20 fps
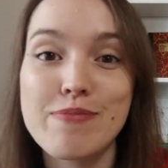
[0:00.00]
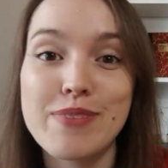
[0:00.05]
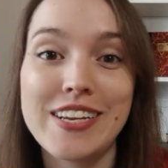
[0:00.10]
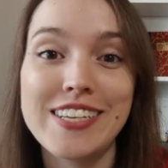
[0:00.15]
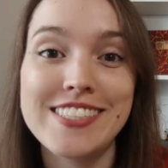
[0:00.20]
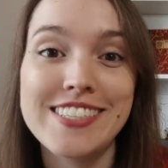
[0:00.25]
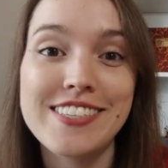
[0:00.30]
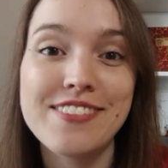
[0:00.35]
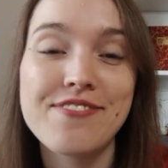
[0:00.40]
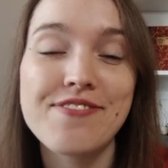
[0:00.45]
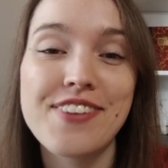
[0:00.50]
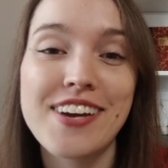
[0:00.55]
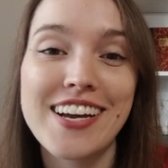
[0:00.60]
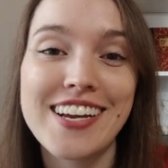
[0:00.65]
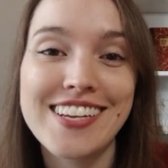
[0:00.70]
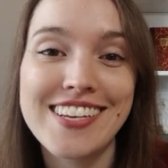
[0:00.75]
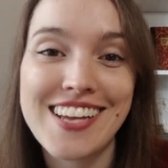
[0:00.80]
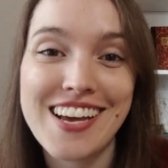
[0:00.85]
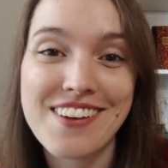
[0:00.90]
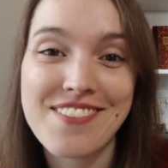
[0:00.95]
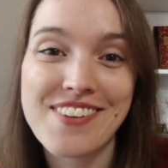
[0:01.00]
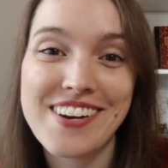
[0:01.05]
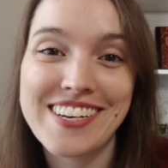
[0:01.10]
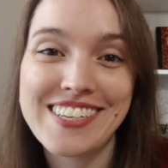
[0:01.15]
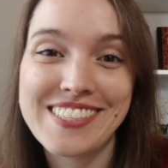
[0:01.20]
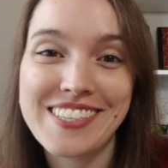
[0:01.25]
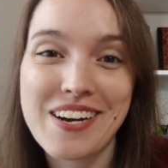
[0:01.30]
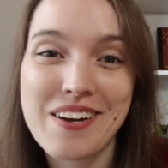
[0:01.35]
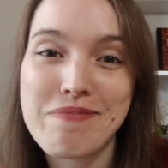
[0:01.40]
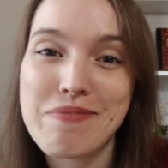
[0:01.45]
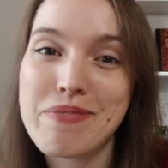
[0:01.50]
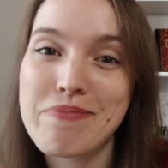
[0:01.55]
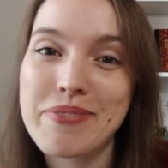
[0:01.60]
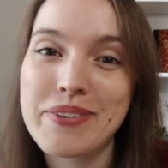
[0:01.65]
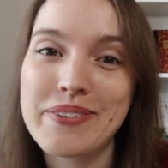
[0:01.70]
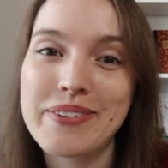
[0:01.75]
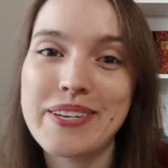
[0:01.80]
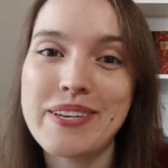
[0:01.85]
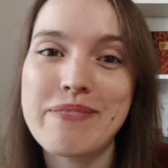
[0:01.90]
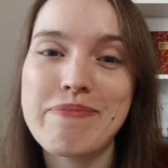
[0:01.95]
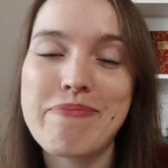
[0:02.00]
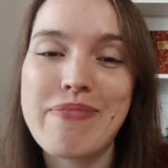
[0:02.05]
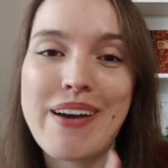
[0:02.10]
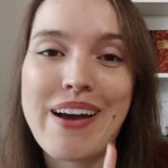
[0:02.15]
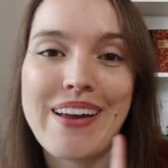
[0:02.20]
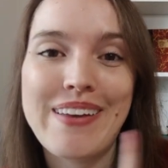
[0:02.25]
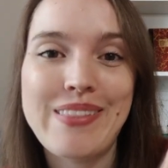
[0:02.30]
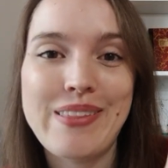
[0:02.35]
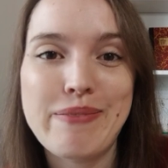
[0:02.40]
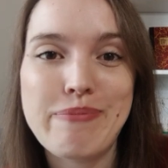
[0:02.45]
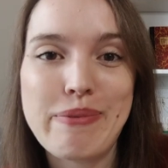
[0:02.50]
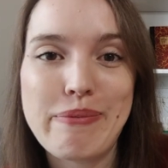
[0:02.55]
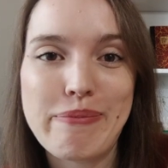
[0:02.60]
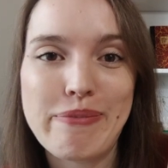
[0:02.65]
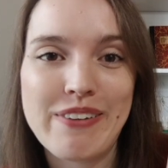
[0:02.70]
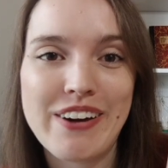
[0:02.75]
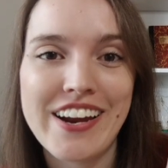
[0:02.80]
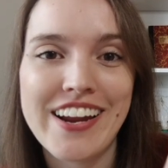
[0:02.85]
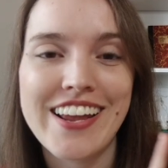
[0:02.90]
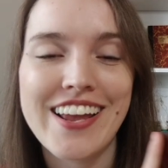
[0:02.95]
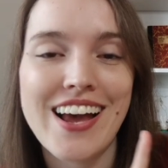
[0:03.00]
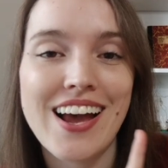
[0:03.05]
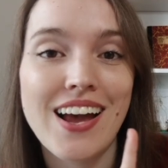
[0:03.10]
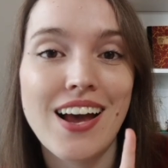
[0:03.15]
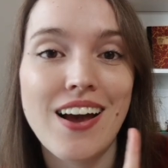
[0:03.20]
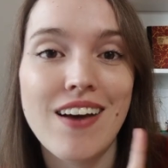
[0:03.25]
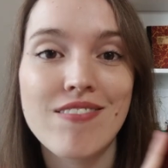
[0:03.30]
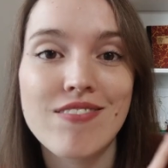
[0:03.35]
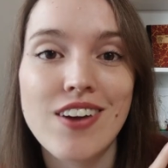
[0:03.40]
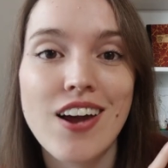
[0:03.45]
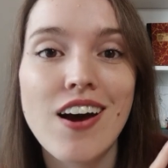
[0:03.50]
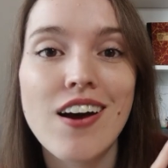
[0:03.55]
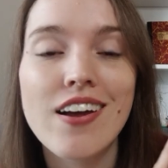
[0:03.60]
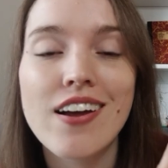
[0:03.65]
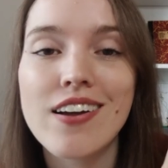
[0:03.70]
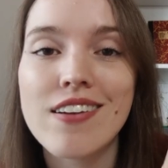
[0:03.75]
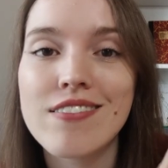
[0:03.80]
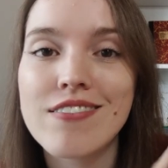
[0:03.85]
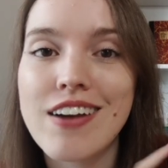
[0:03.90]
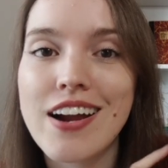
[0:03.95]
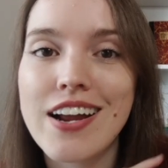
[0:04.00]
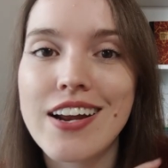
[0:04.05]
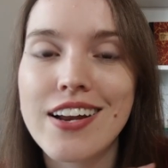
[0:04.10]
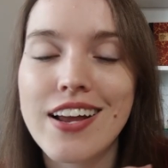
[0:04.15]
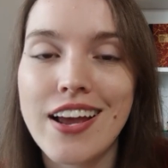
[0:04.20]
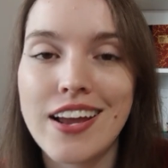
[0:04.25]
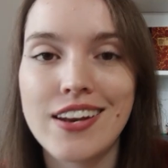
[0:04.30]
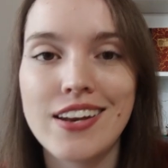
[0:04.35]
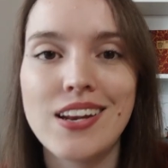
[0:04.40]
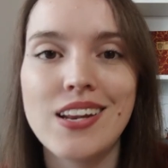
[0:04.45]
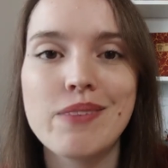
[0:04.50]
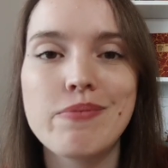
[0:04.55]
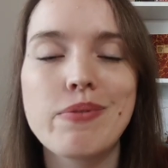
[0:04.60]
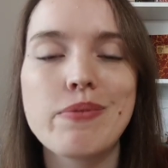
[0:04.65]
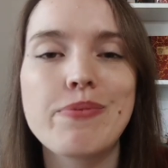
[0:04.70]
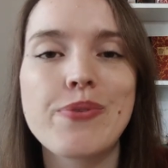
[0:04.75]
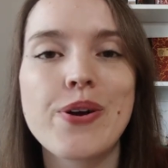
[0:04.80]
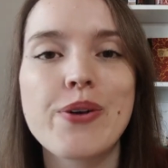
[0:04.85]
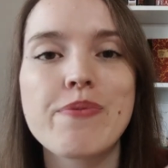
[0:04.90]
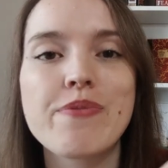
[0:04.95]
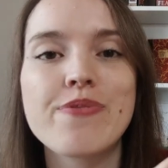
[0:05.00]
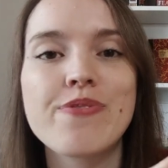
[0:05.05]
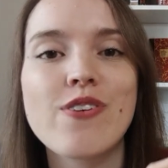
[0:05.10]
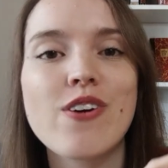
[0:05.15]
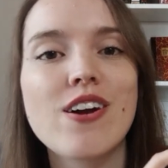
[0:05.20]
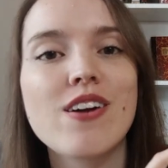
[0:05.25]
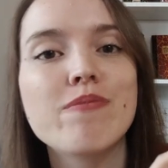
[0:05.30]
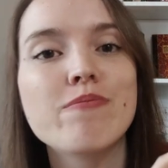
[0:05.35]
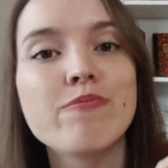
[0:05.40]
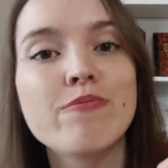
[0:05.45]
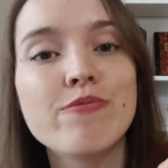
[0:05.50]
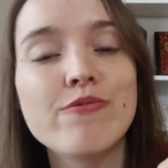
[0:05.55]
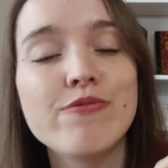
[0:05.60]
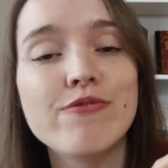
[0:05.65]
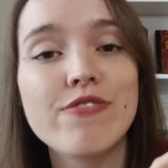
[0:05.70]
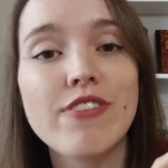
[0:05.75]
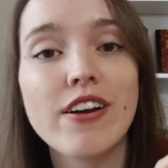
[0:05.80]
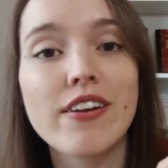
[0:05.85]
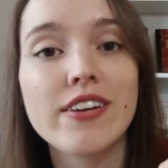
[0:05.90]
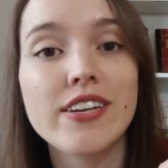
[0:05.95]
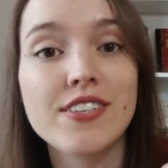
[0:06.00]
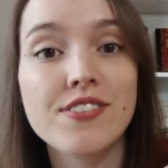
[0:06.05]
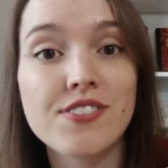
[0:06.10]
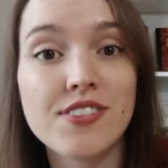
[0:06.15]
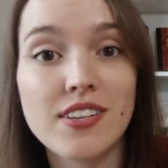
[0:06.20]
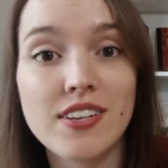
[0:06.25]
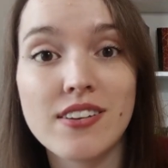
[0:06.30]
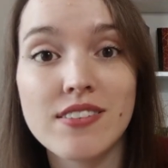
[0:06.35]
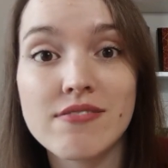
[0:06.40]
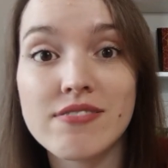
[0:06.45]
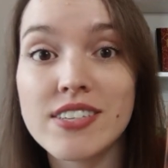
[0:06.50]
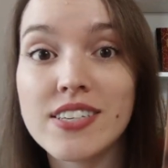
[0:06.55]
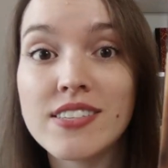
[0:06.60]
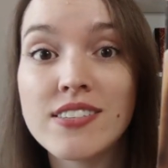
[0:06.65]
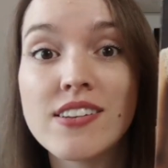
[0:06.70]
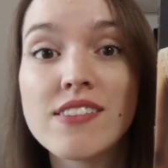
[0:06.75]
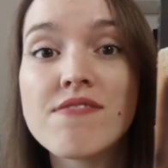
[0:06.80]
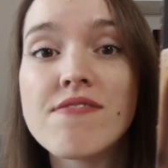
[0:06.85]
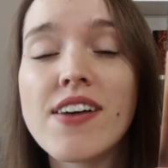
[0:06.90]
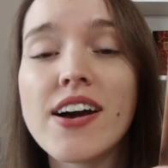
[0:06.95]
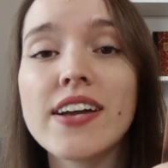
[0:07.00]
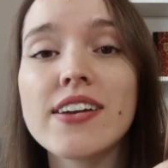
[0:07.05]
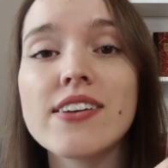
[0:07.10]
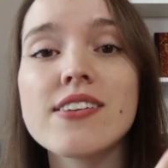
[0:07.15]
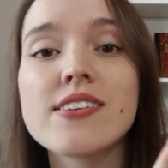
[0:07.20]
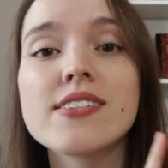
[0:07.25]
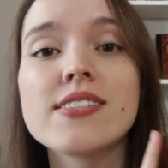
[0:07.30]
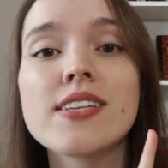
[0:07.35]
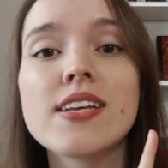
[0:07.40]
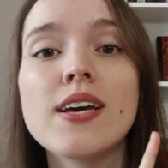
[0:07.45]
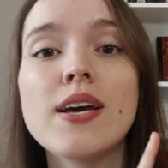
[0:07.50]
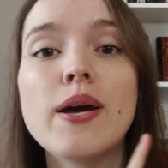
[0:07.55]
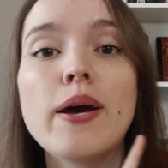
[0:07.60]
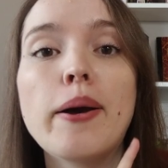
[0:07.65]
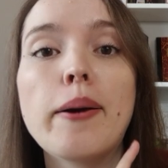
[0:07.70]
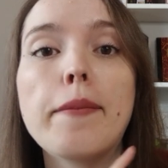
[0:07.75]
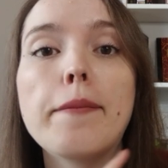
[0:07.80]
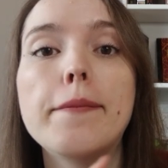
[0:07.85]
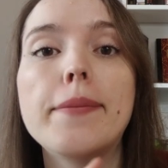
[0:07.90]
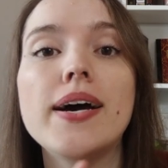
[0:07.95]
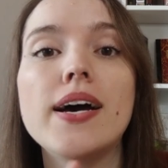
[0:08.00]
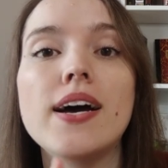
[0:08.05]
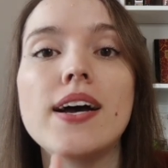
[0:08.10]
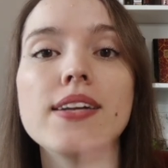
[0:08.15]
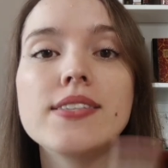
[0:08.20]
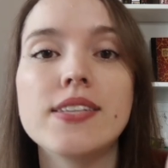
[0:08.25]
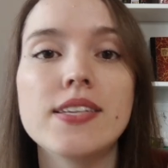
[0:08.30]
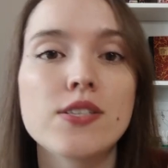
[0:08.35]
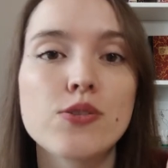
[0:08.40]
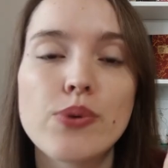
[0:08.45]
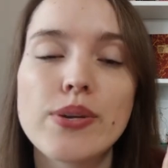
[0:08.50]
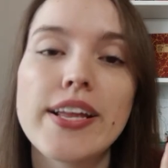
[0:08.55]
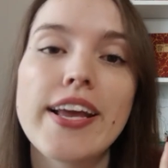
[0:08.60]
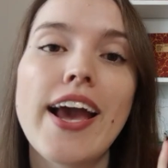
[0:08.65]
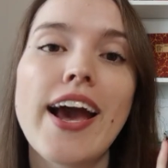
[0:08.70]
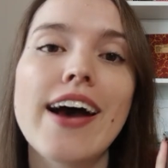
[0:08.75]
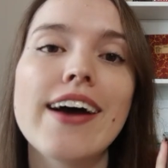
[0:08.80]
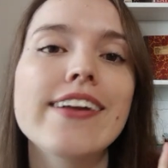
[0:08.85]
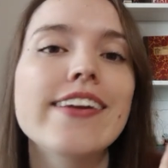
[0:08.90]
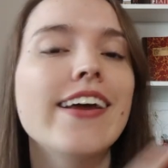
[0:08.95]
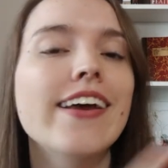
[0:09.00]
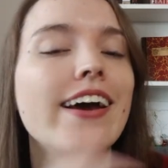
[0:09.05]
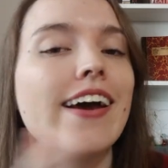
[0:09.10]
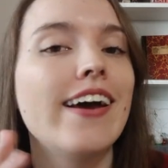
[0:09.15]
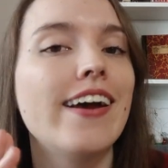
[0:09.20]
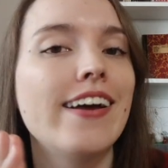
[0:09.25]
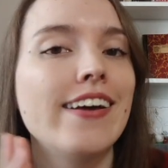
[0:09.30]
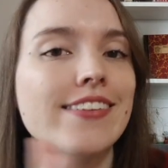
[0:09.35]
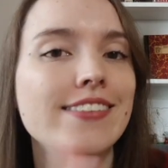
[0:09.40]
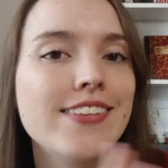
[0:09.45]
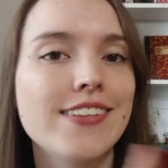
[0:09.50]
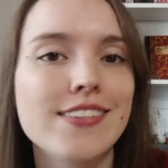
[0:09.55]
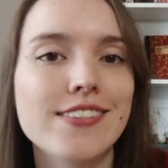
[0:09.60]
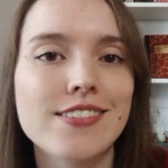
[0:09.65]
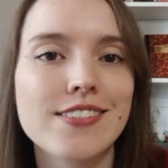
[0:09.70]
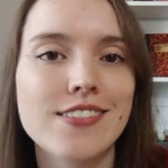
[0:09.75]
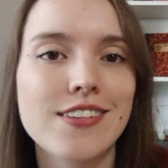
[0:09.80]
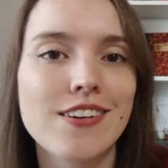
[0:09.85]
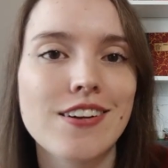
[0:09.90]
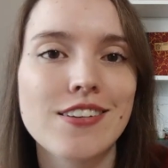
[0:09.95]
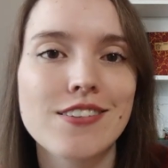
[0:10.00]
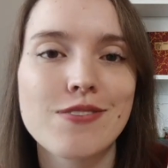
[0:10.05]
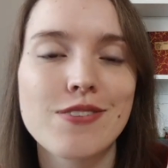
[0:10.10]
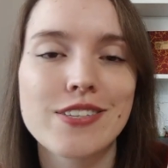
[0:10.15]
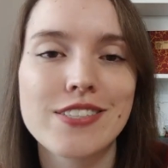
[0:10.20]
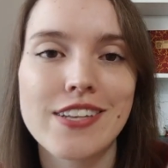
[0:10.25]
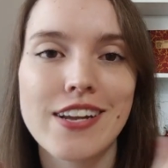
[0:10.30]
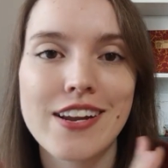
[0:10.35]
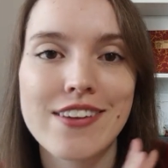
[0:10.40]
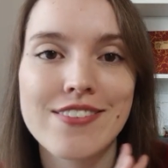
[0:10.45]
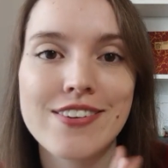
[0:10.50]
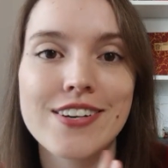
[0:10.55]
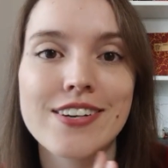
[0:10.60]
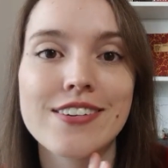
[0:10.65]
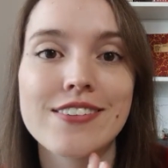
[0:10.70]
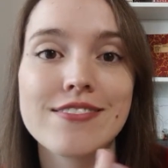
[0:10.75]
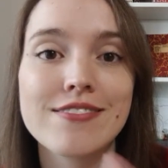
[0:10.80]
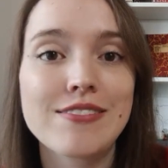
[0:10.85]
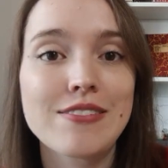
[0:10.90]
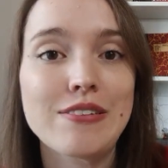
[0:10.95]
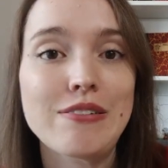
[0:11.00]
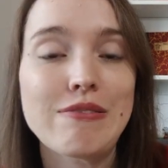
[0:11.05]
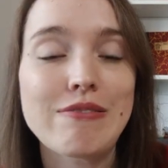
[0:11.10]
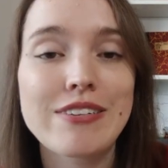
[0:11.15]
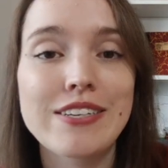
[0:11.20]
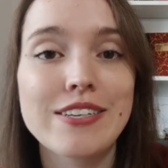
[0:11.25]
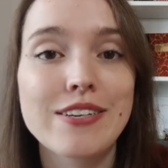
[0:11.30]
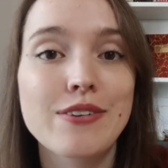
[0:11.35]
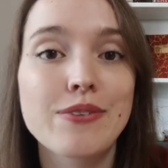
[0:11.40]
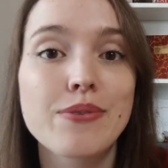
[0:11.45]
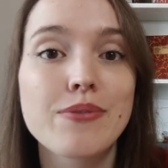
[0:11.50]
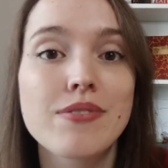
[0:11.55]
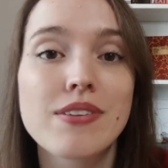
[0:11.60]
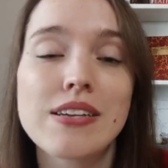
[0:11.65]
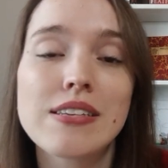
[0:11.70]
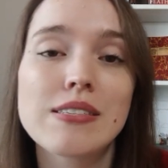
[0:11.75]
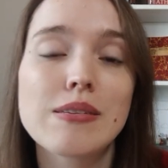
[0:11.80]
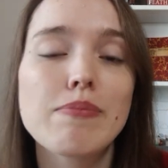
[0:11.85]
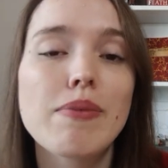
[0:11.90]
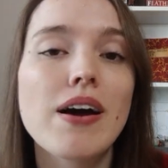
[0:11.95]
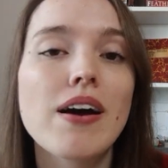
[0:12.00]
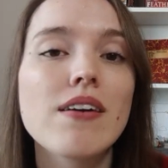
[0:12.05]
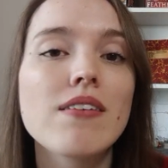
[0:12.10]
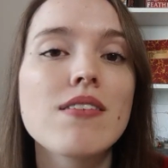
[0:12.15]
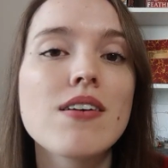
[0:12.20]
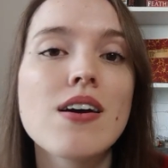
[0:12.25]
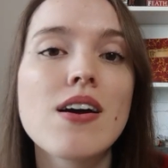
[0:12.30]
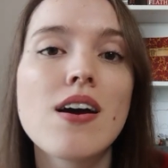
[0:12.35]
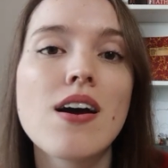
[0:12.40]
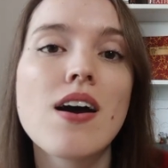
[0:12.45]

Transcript: But I did find A Great and Terrible Beauty by Libba Bray. I have not read any Libba Bray before. I'm very interested in reading The Diviners. But this one they had, and this is another one that I've heard really cool things about.